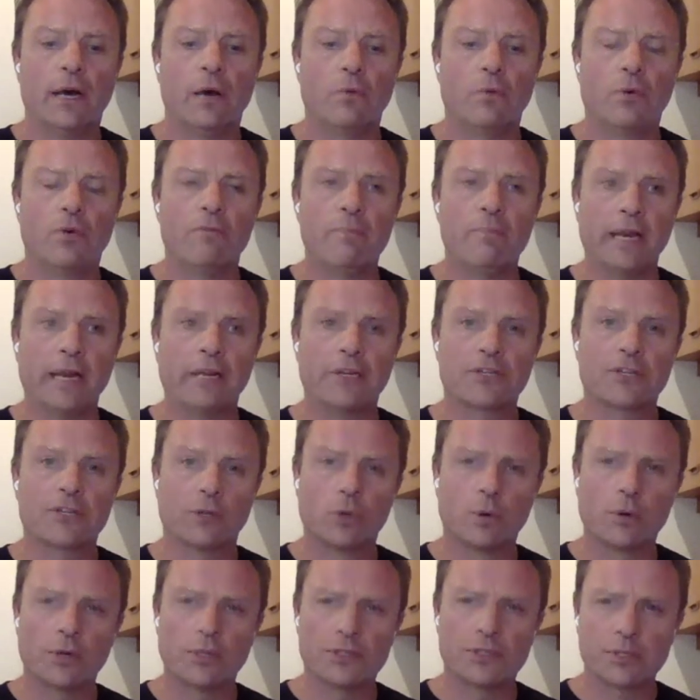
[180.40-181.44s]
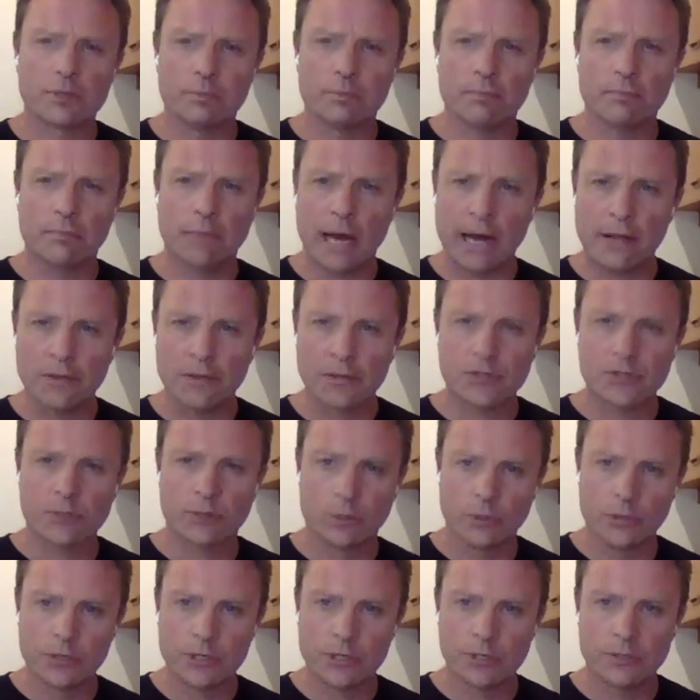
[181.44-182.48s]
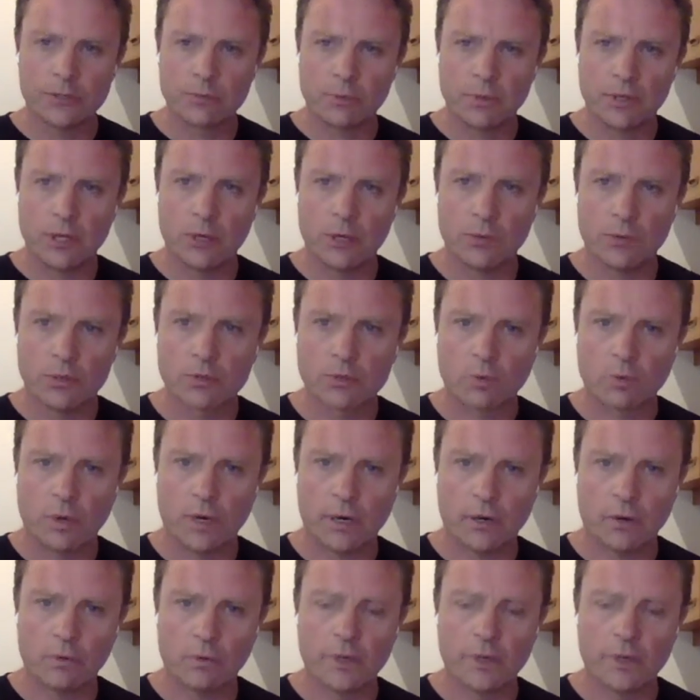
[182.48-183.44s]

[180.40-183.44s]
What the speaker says: we've managed to look at some other solutions with you as well,